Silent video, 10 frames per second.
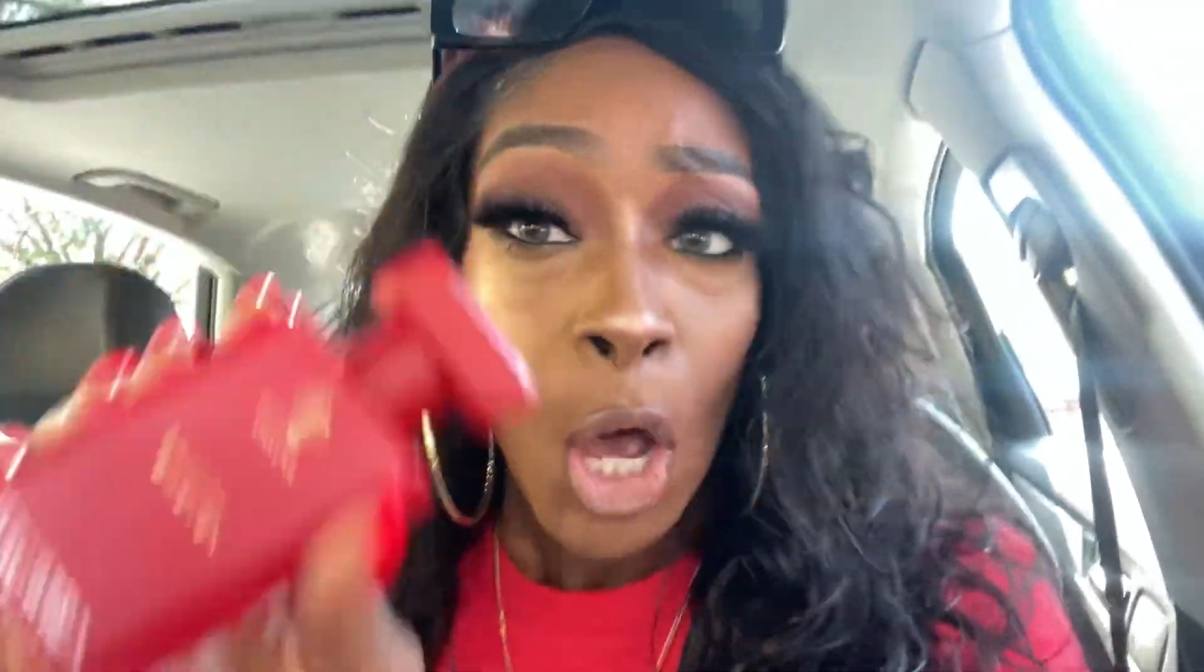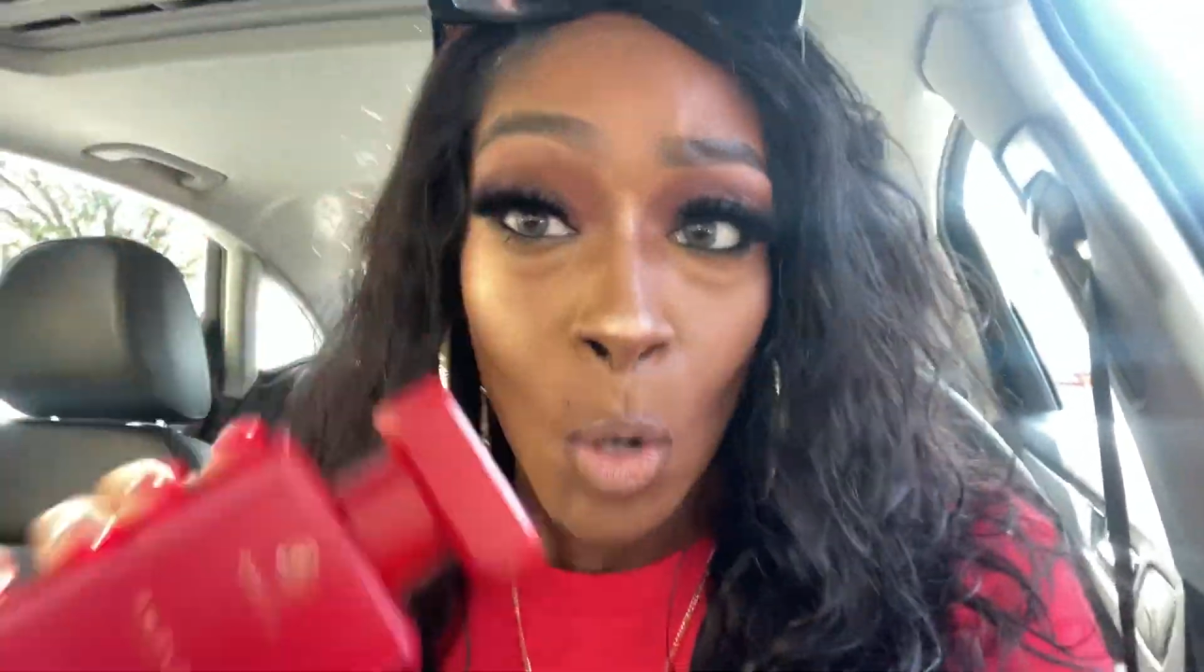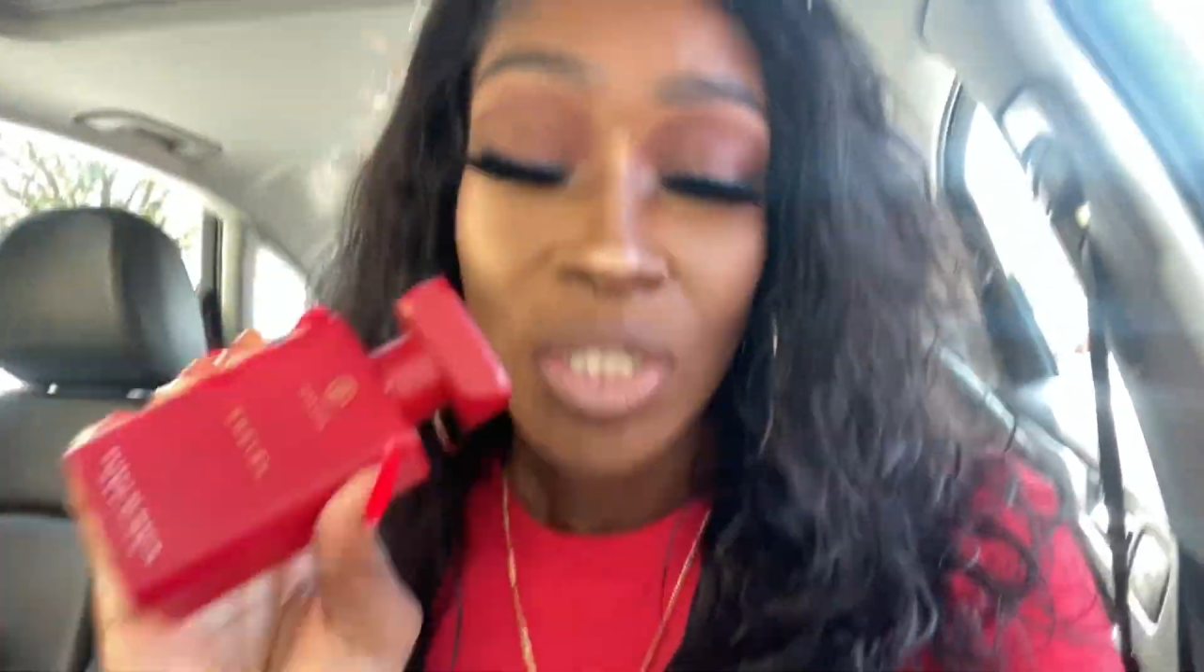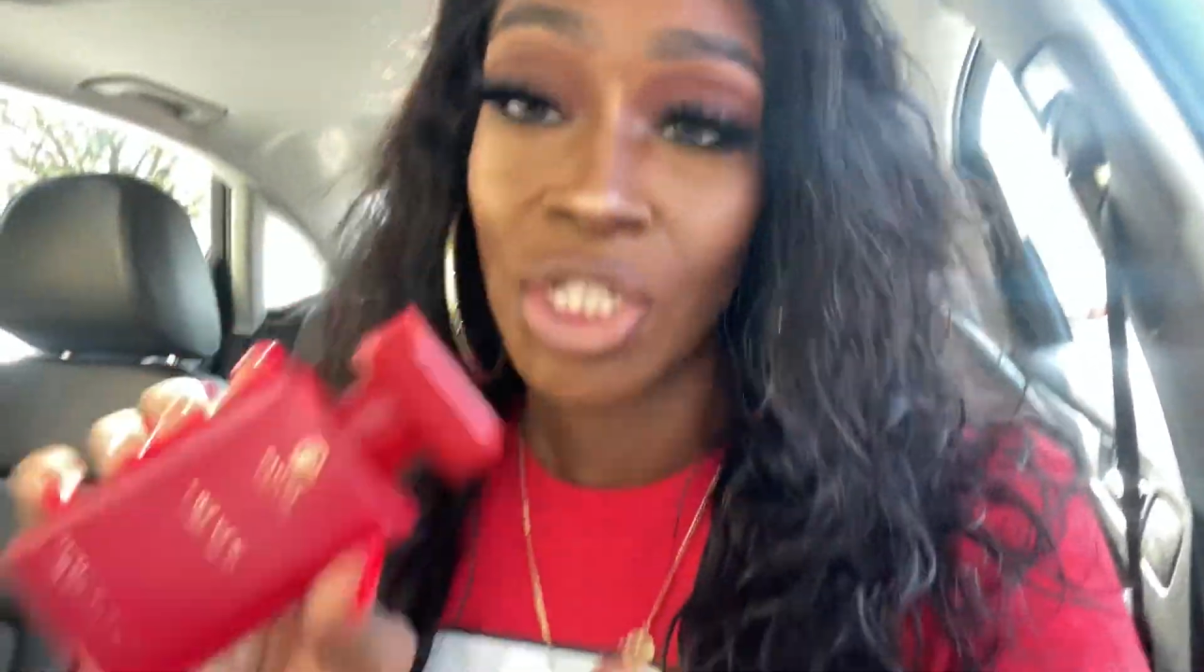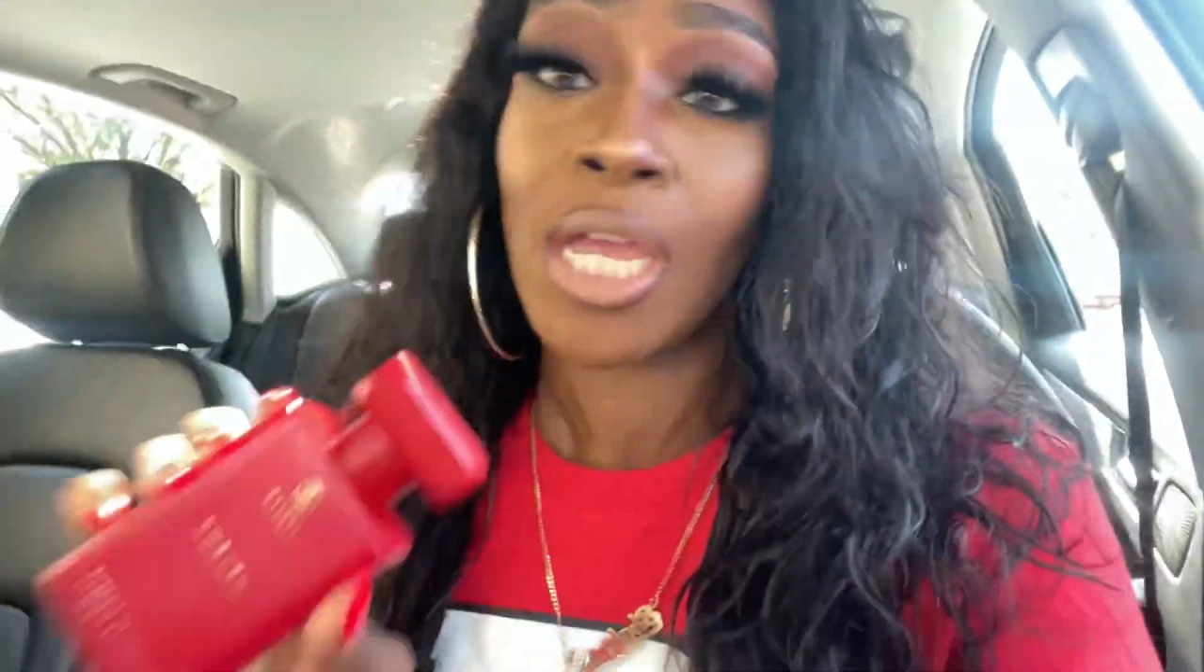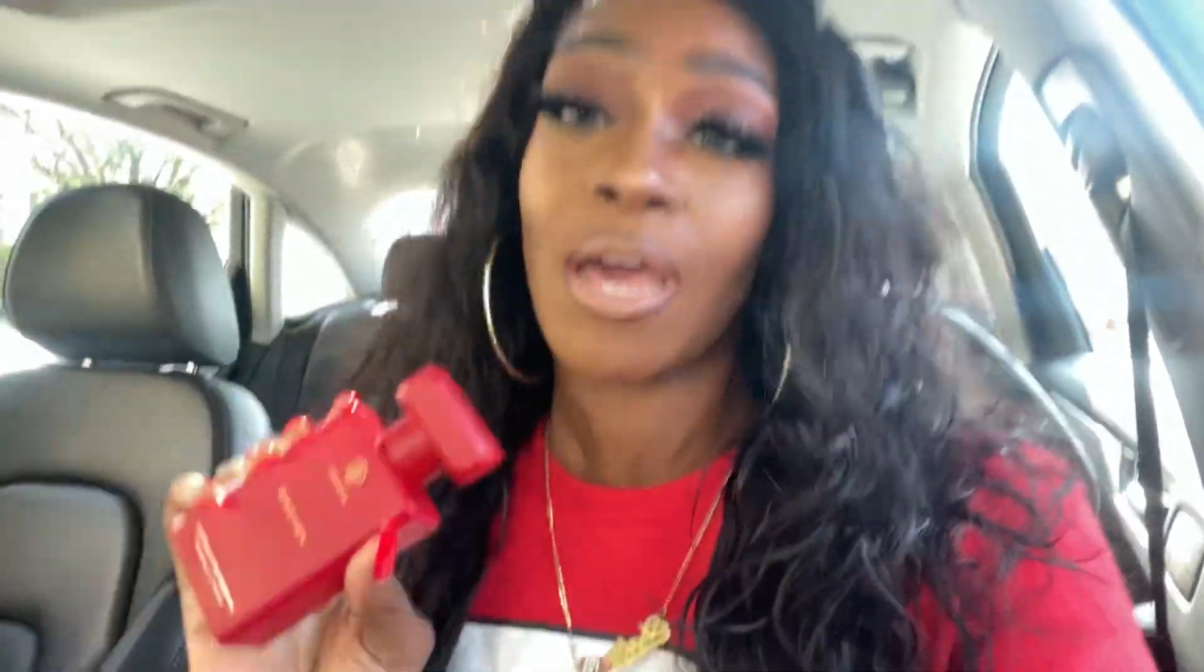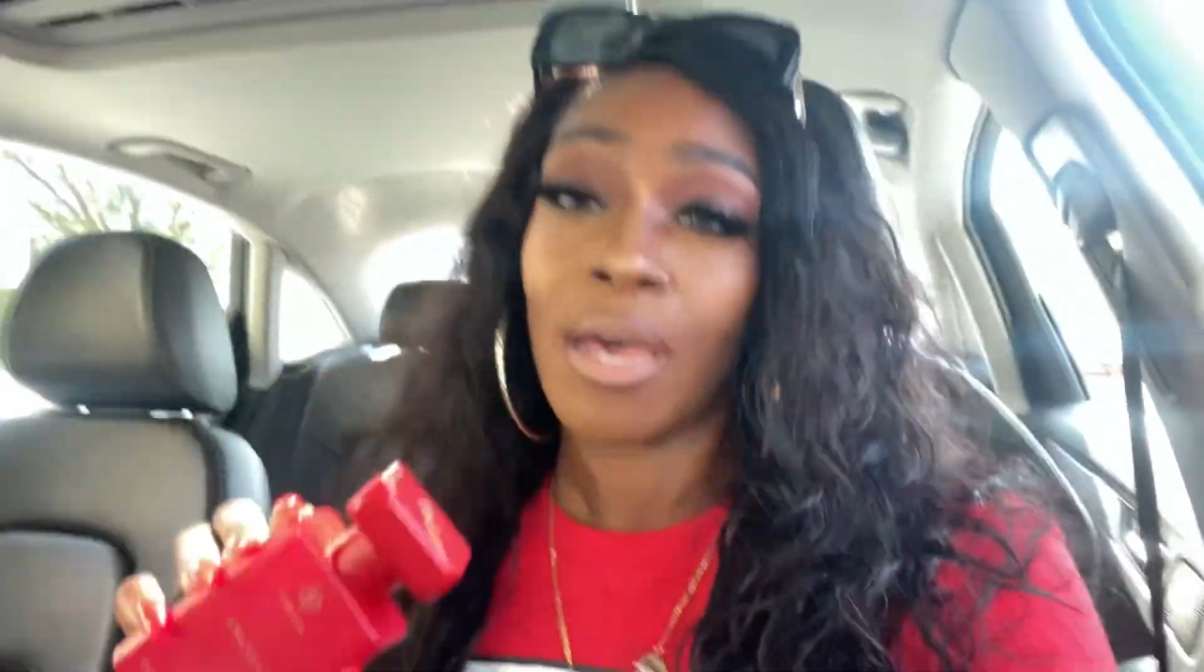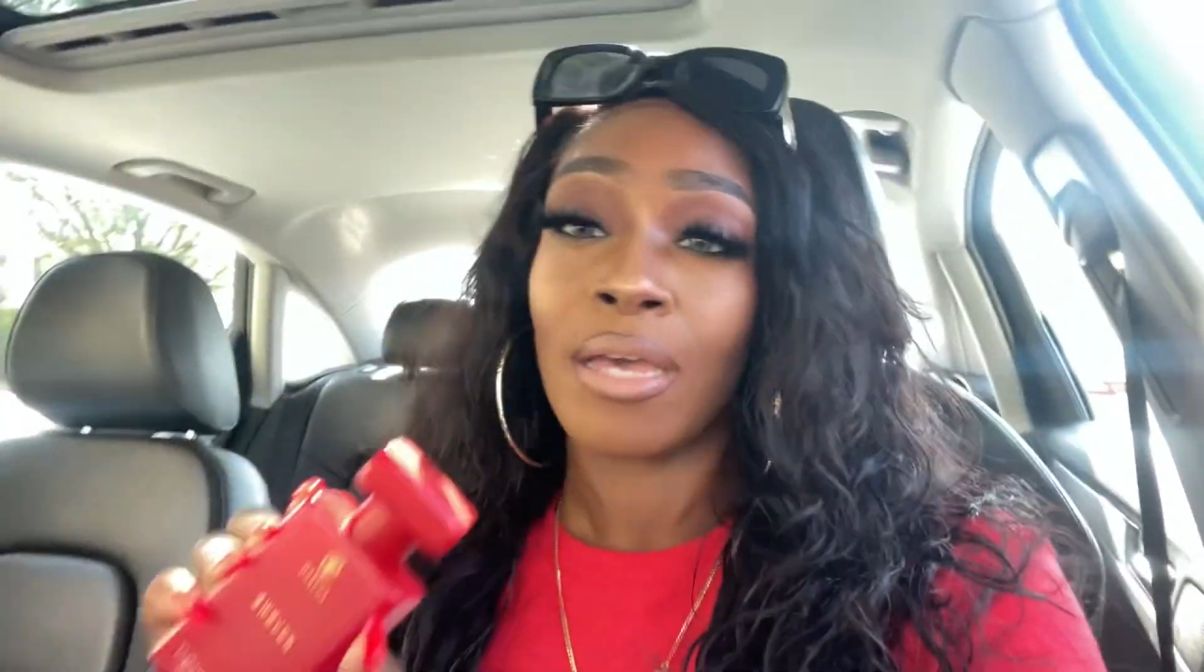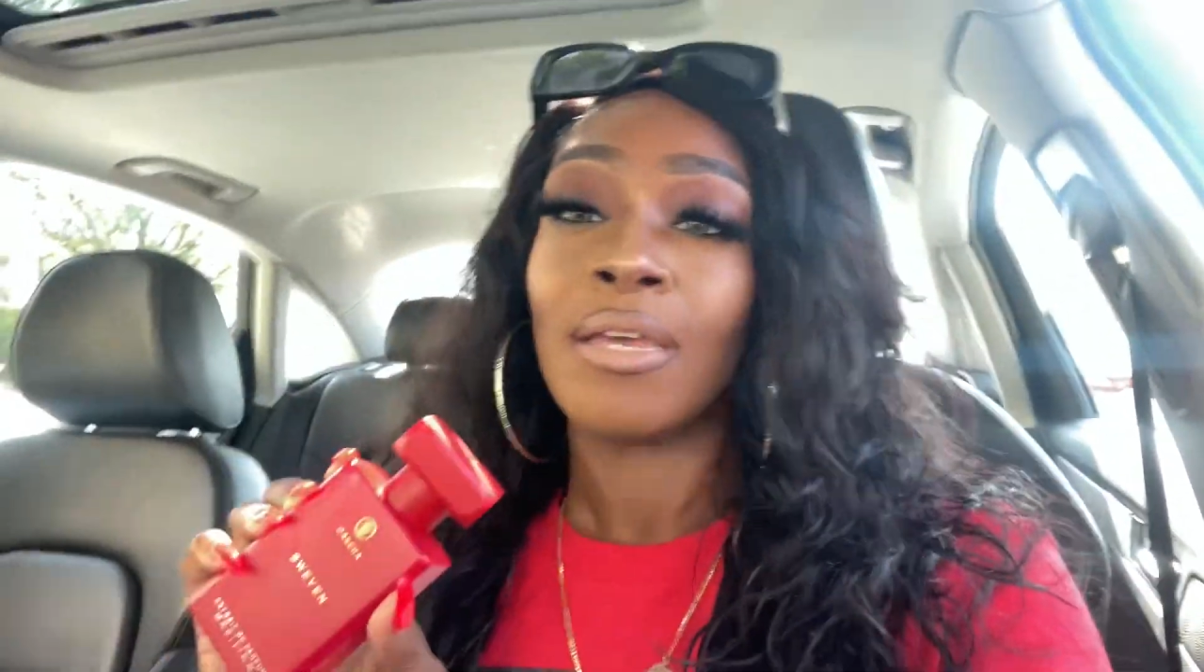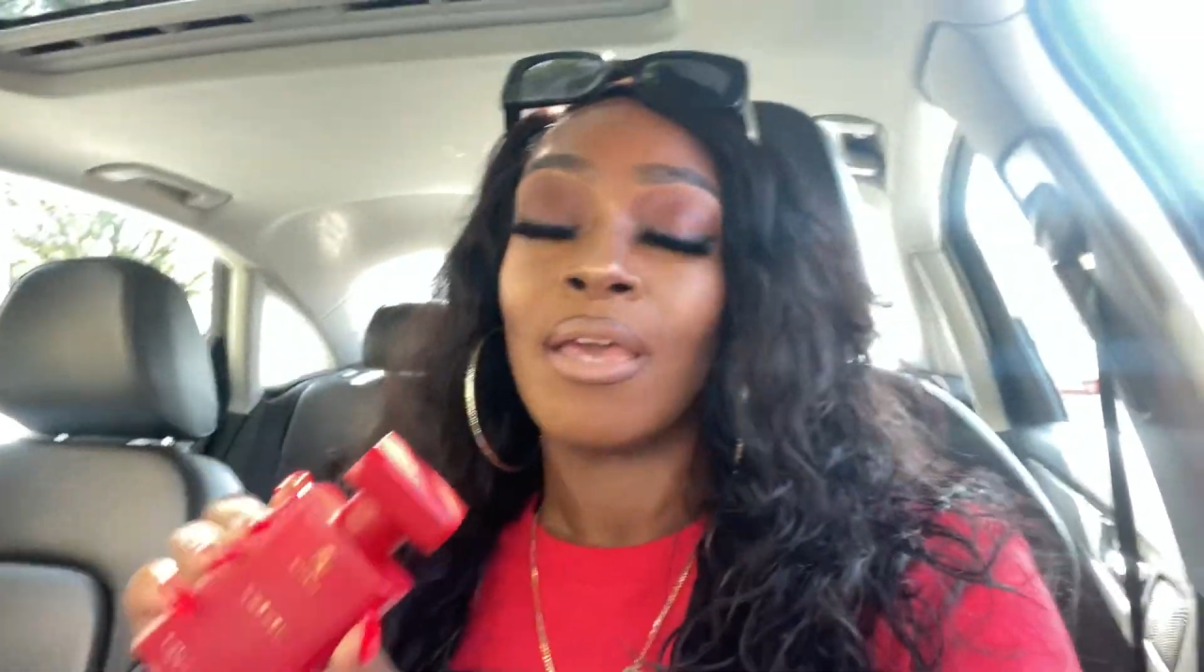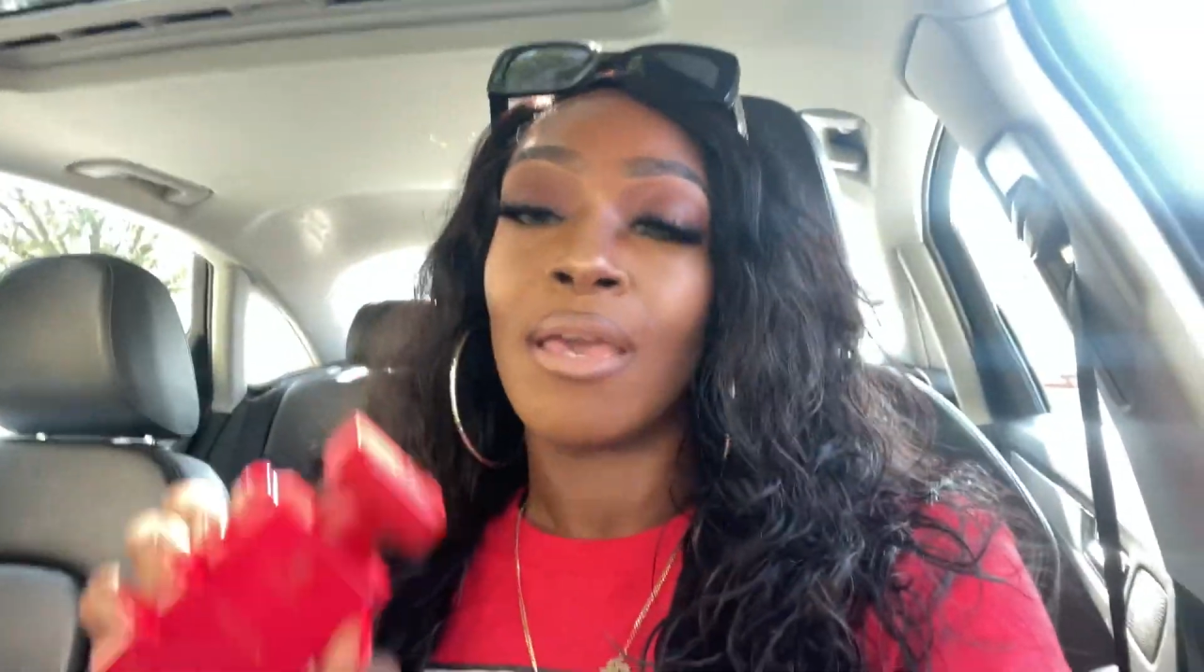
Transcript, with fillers: Ultra